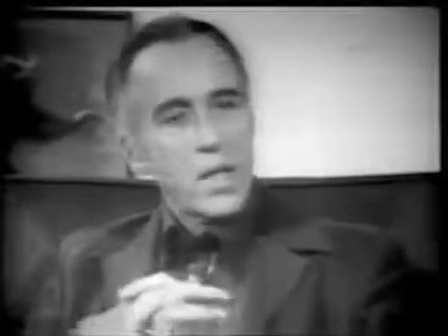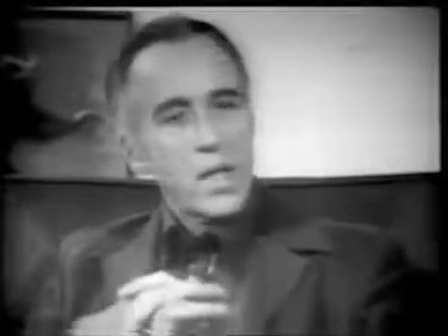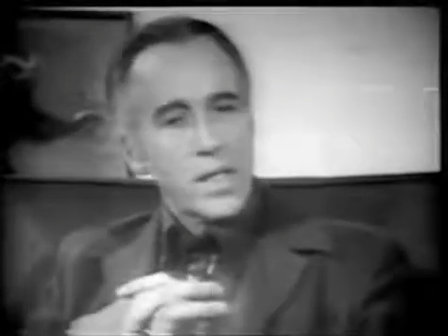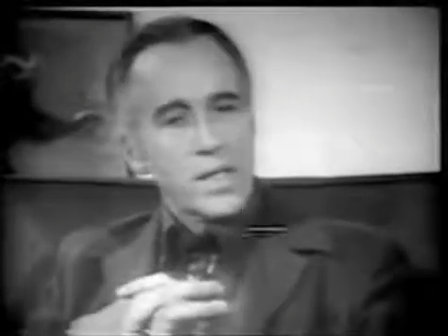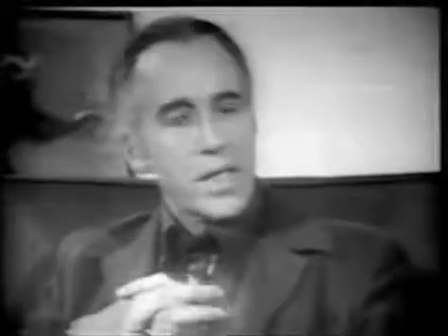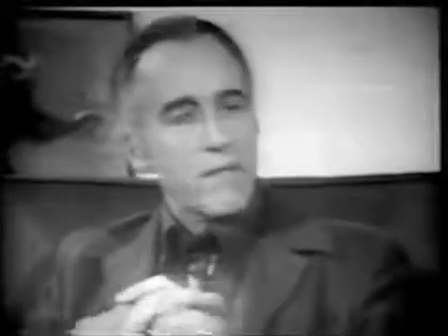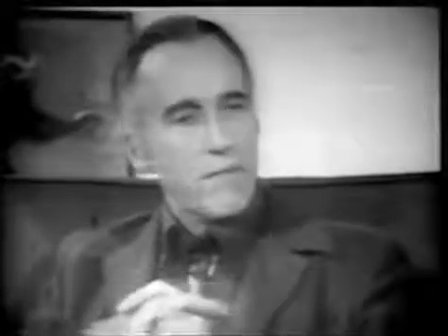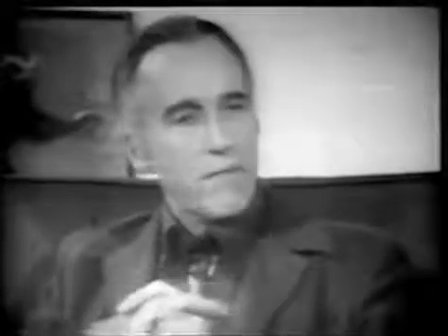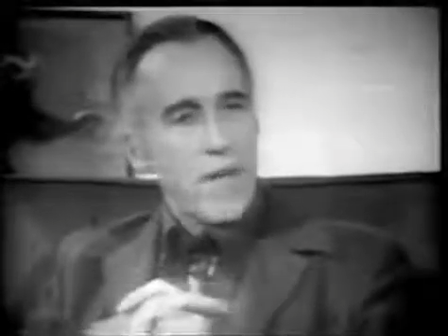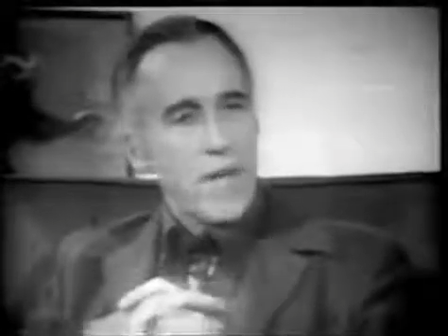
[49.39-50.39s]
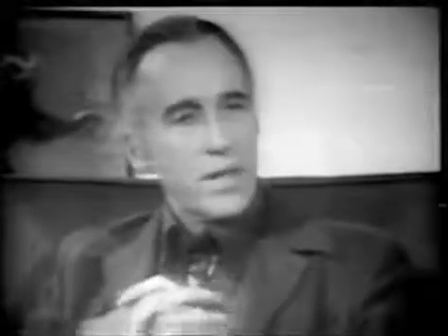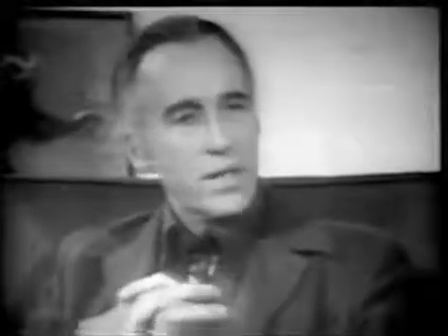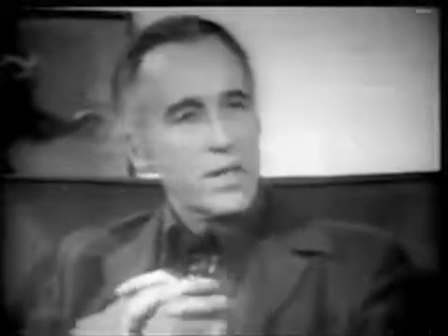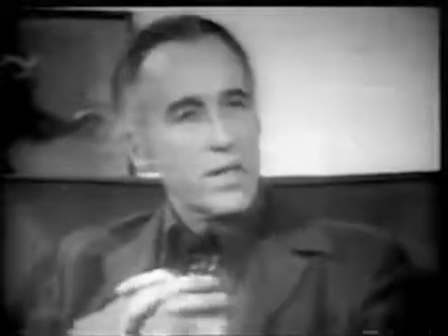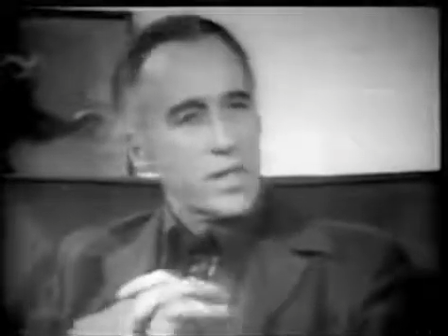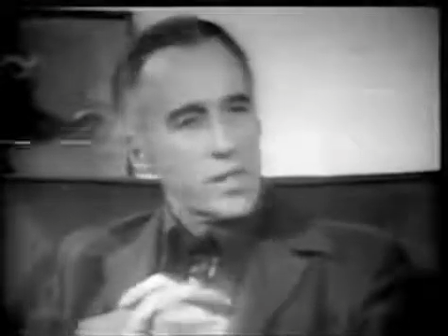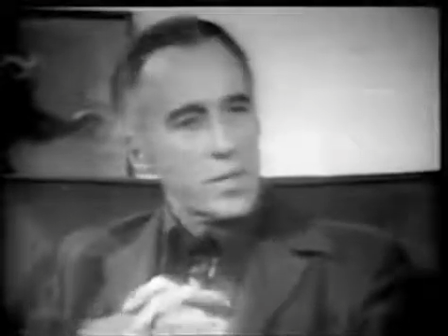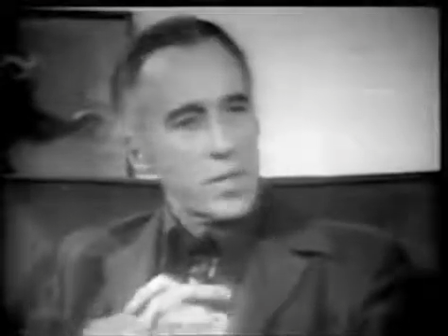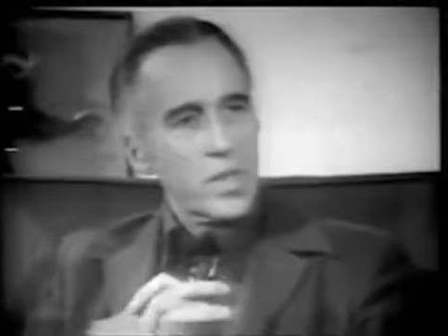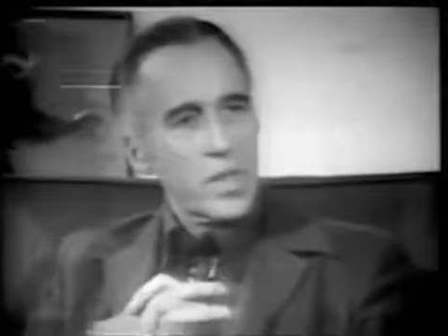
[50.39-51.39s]
It is a fact. It is a
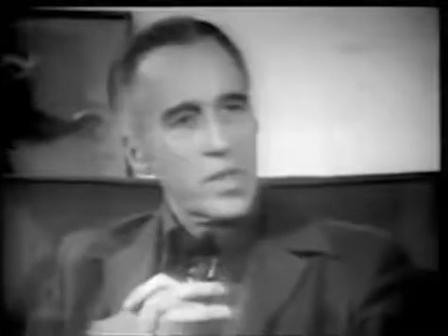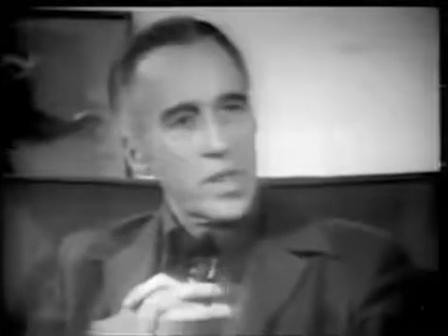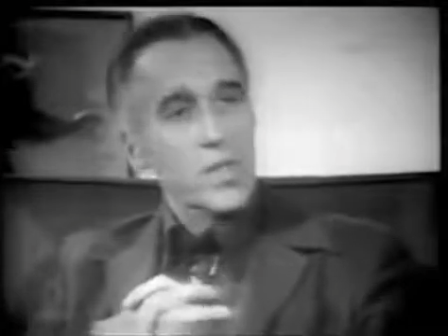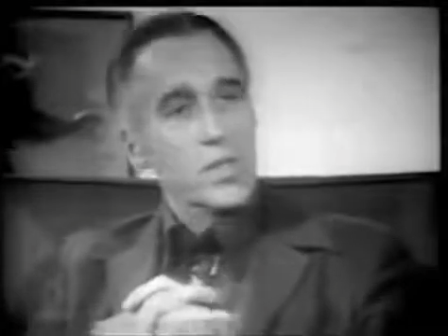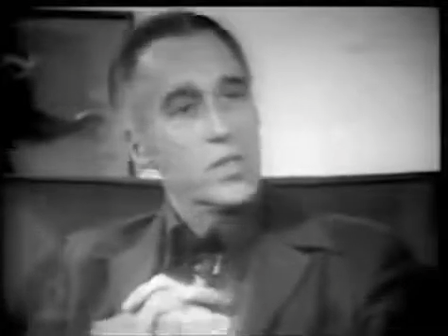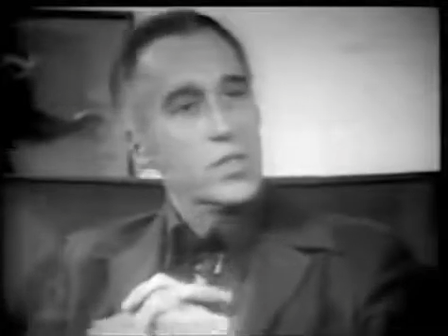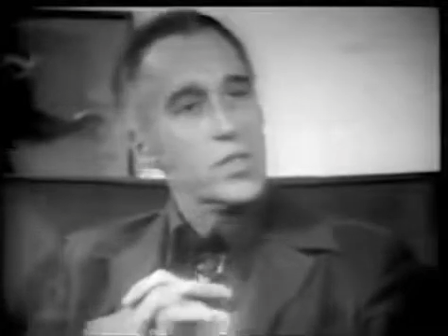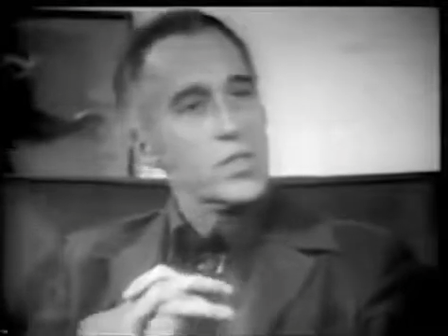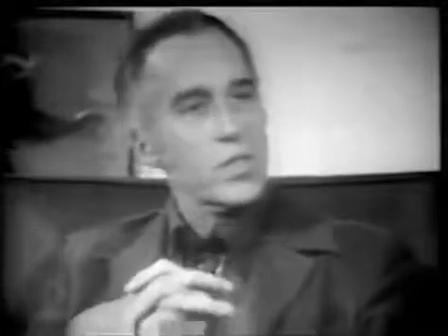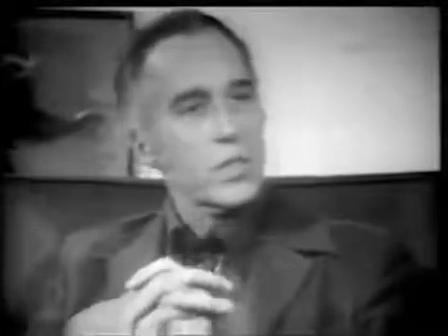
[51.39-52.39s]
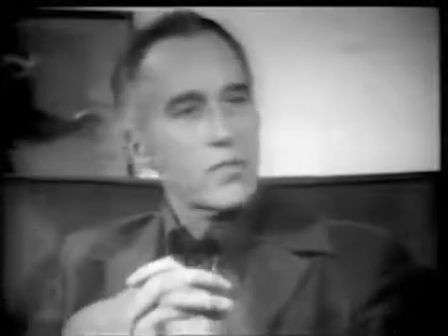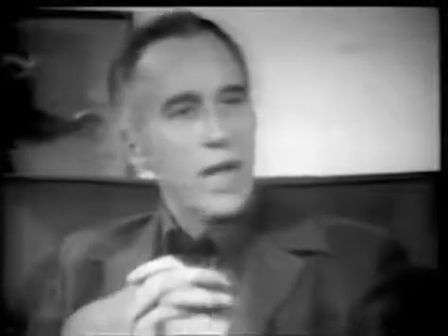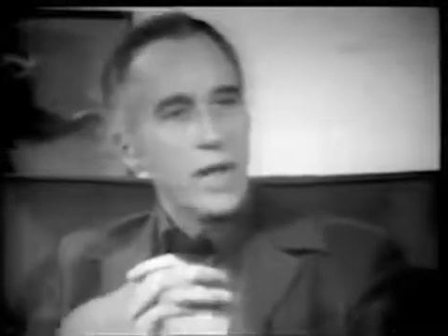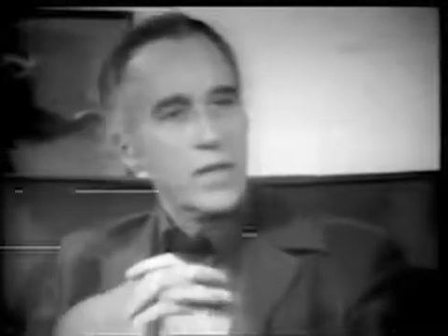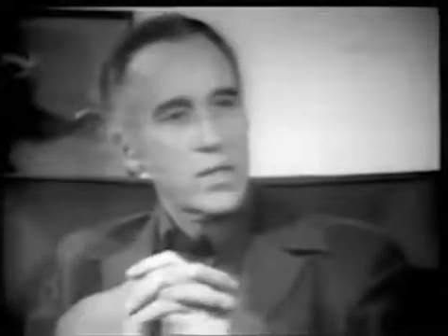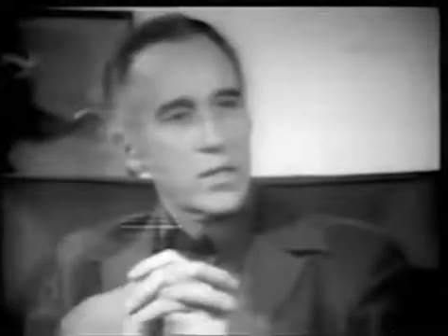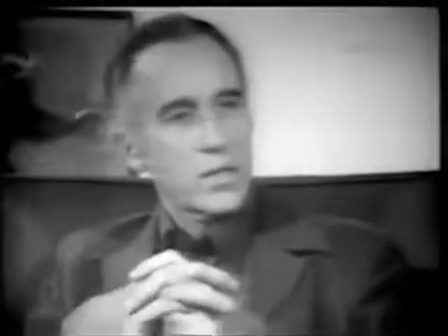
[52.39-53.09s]
desperately dangerous fact.